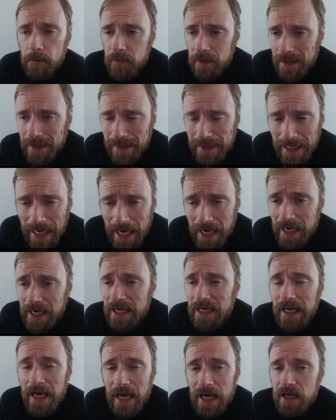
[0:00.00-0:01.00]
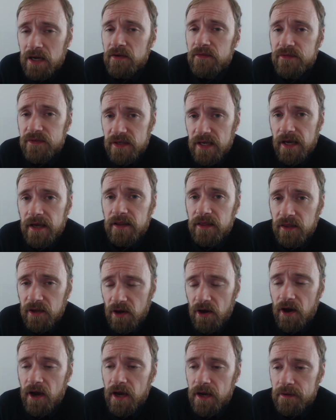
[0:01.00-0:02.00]
9 out of 10
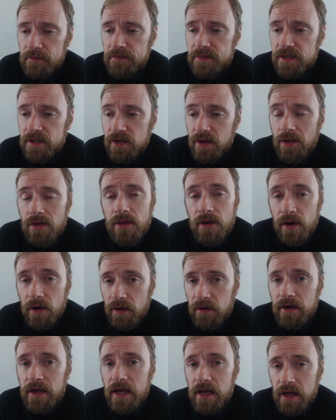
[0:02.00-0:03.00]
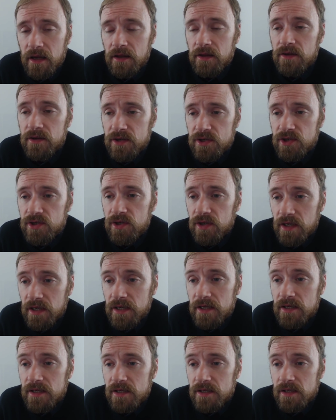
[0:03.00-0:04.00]
times their English
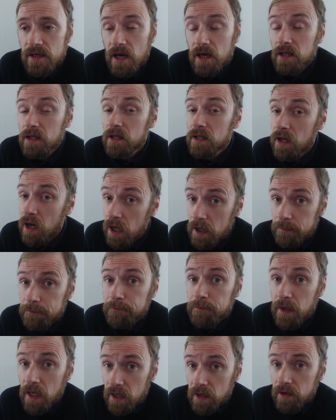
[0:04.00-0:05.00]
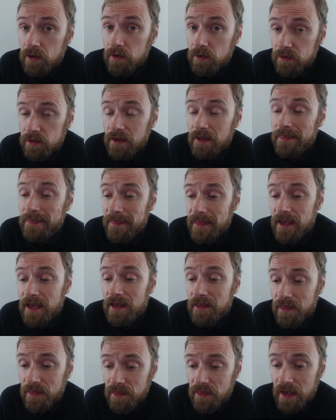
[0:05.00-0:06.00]
is a lot better than
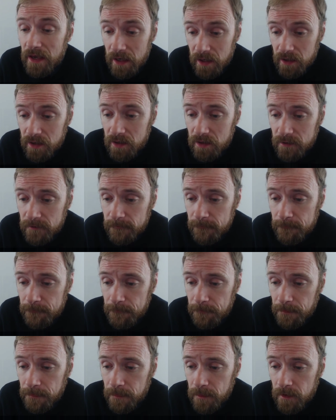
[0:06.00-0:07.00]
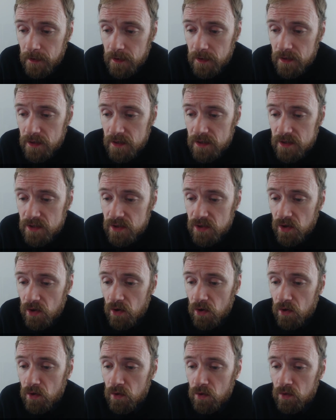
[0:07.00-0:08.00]
they think.
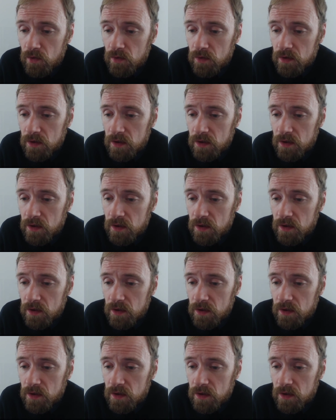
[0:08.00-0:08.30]
So,